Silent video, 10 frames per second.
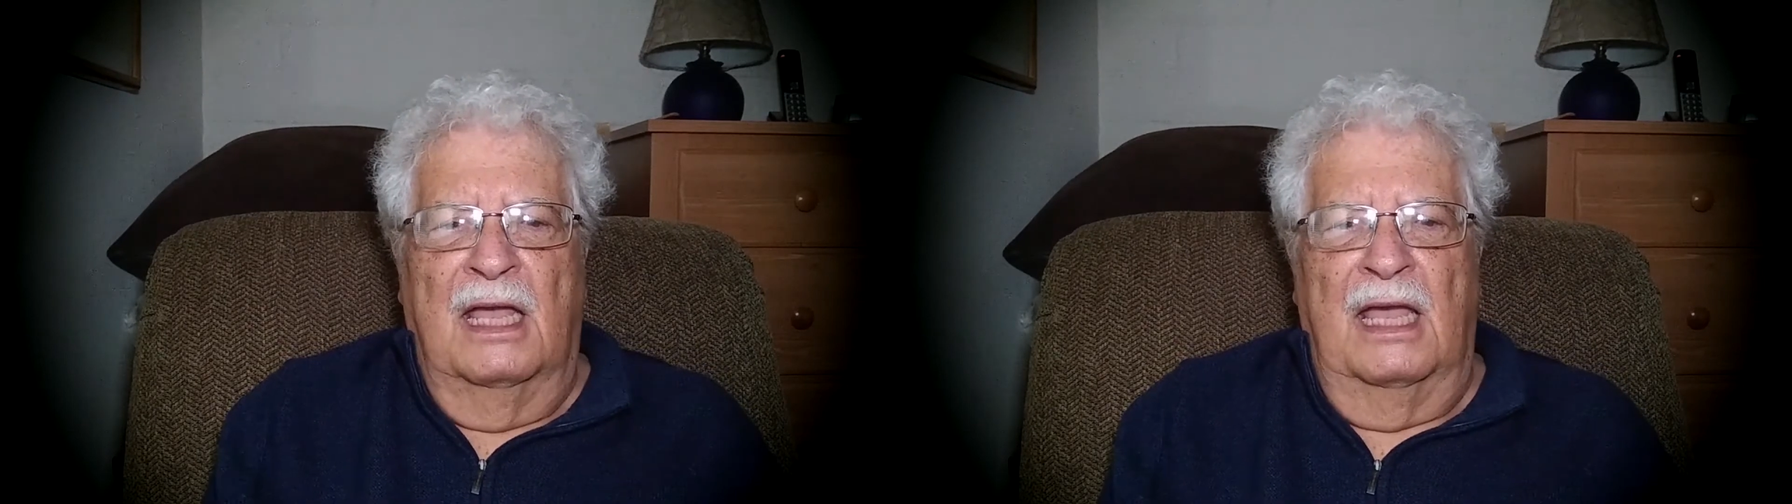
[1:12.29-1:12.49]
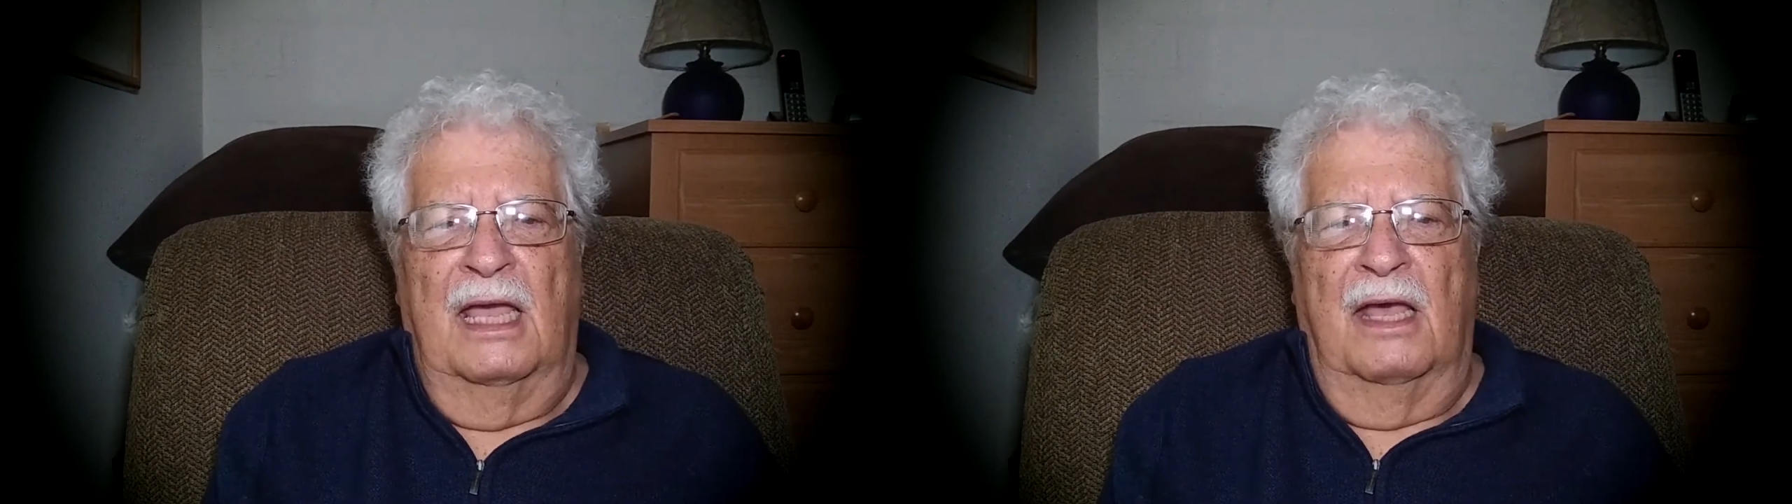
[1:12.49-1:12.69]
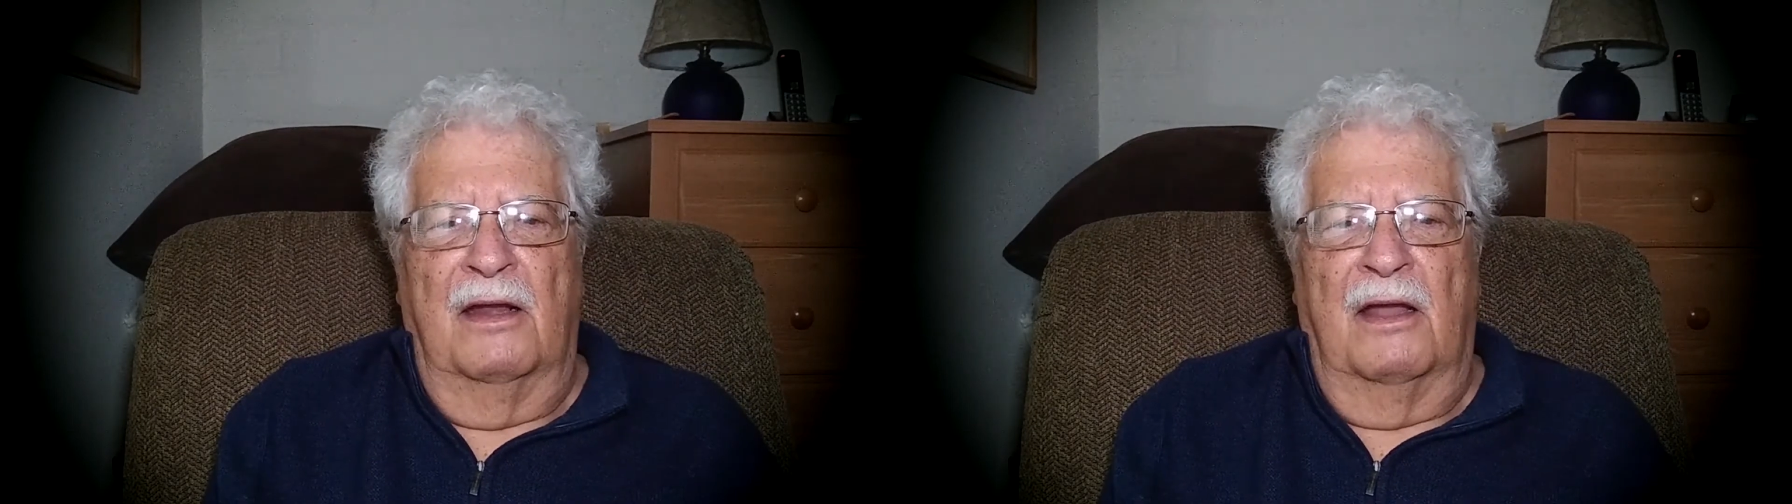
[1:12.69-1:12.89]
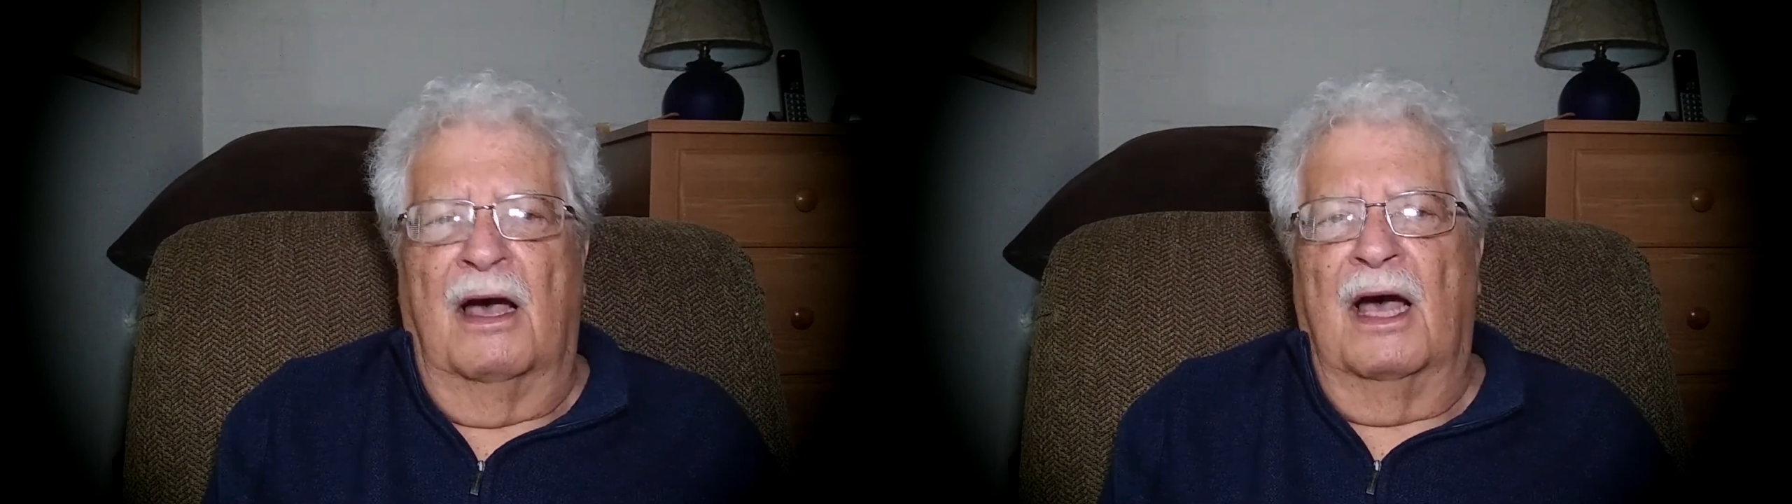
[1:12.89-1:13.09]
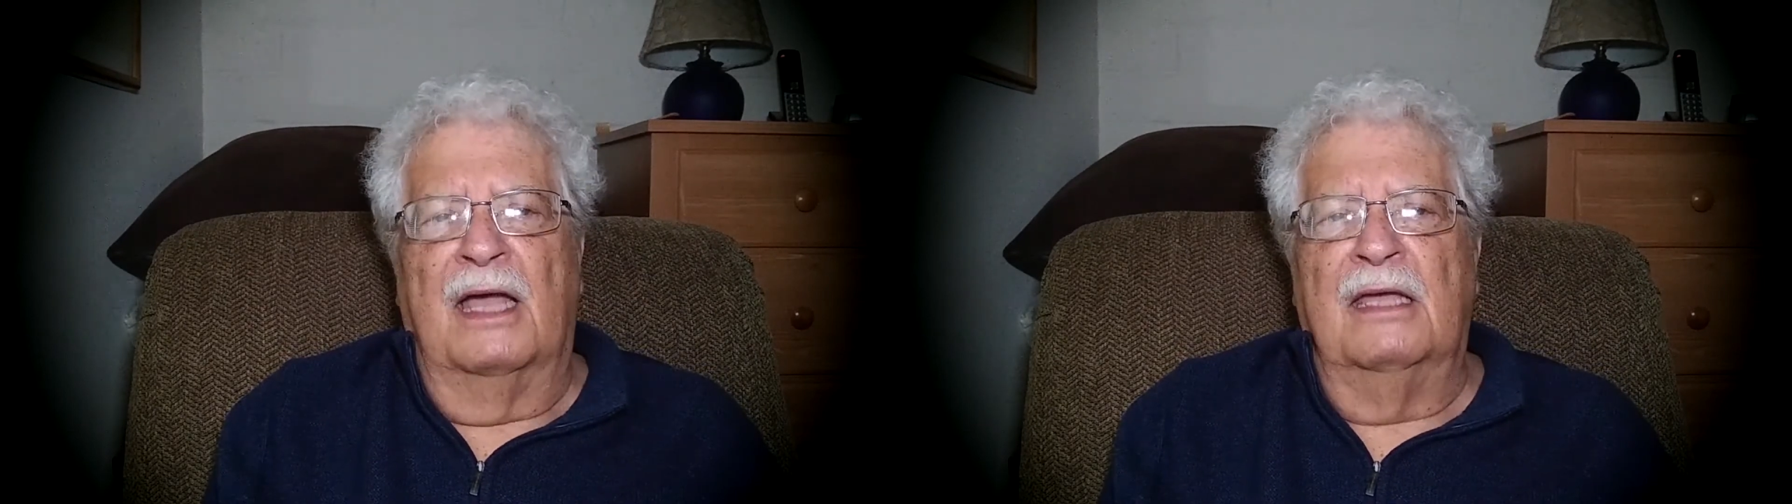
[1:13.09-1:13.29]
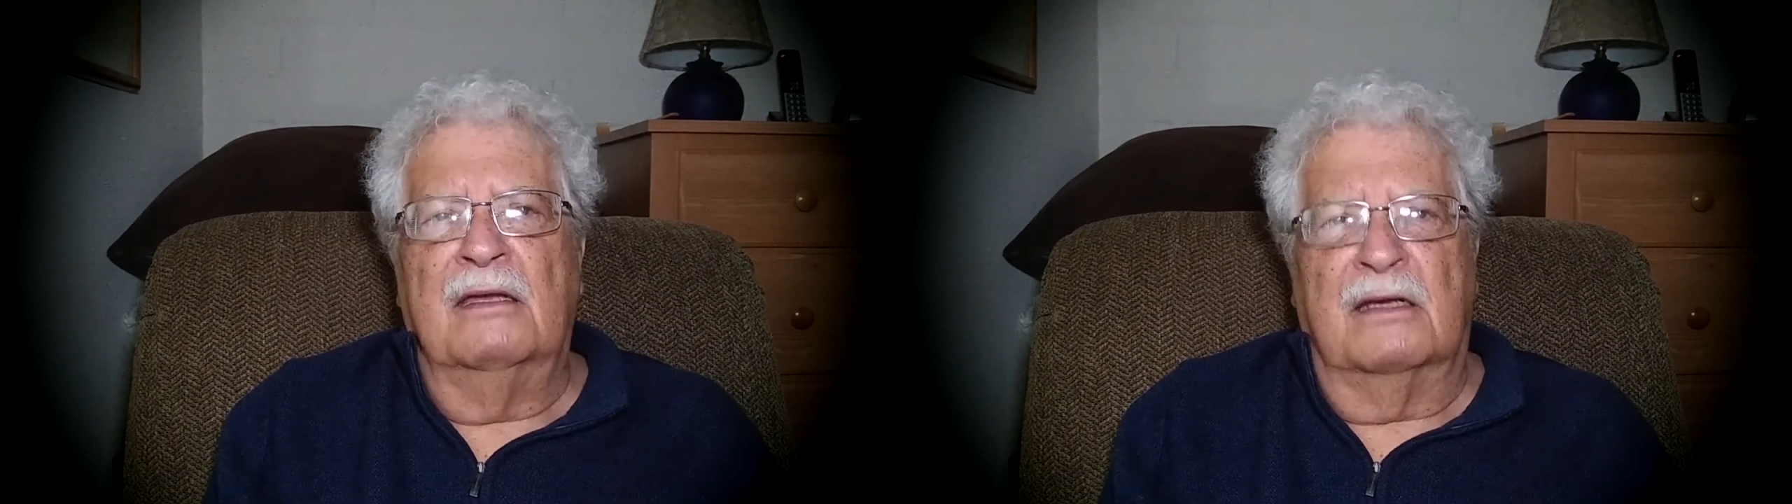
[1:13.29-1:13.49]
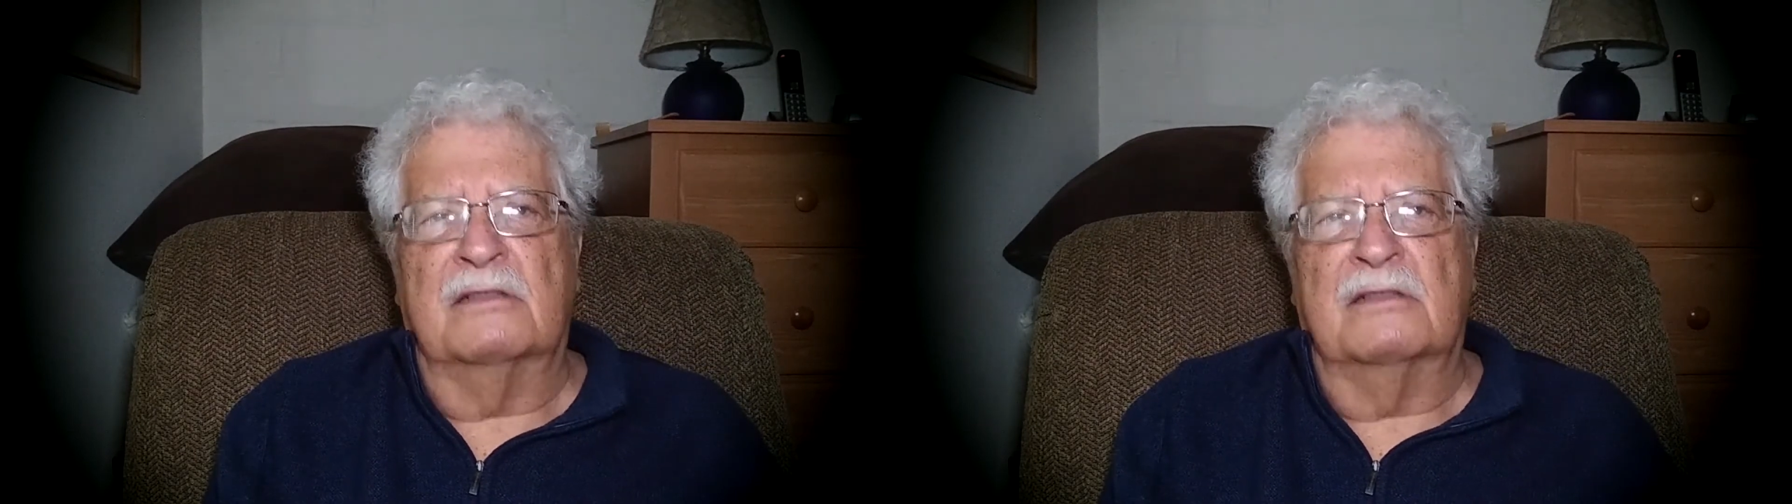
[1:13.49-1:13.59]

and I